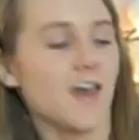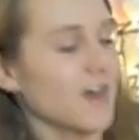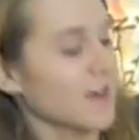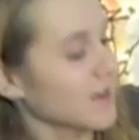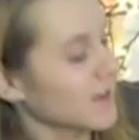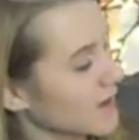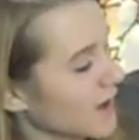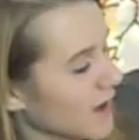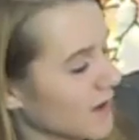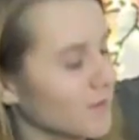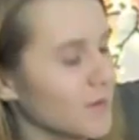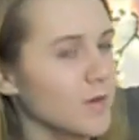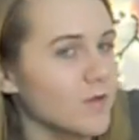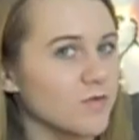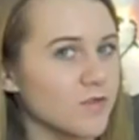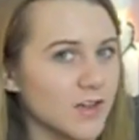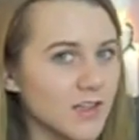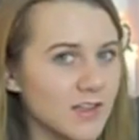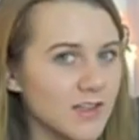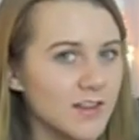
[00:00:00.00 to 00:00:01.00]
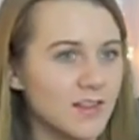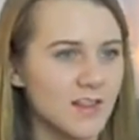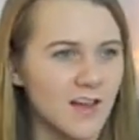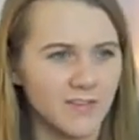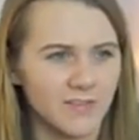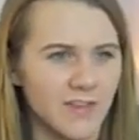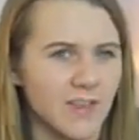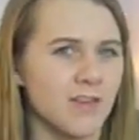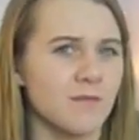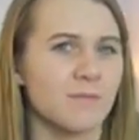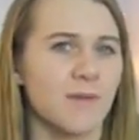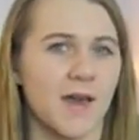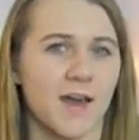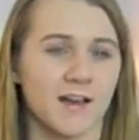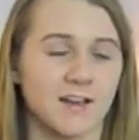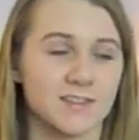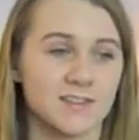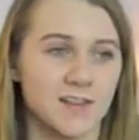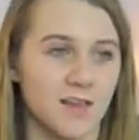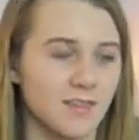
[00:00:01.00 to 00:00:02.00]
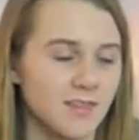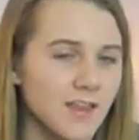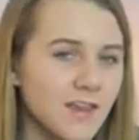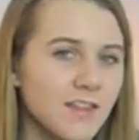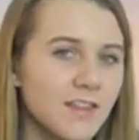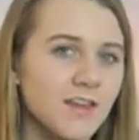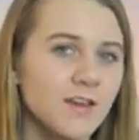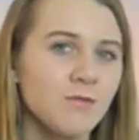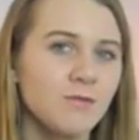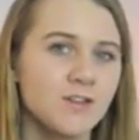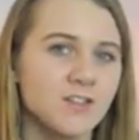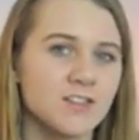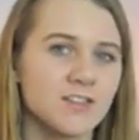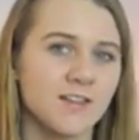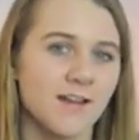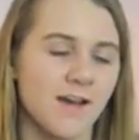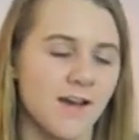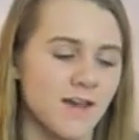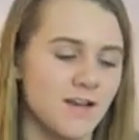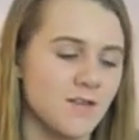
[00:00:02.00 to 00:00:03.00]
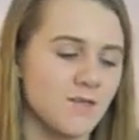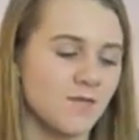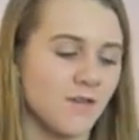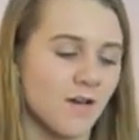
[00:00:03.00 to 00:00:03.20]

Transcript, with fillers: and I've been really loving PacSun lately, which is kind of